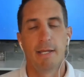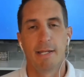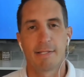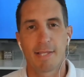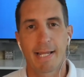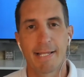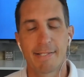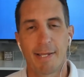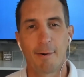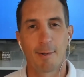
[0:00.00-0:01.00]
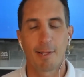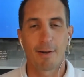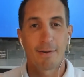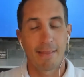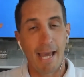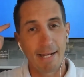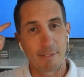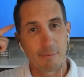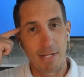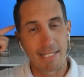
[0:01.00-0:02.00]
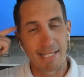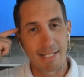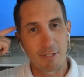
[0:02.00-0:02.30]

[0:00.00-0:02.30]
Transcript: And it's like I said earlier, that is renting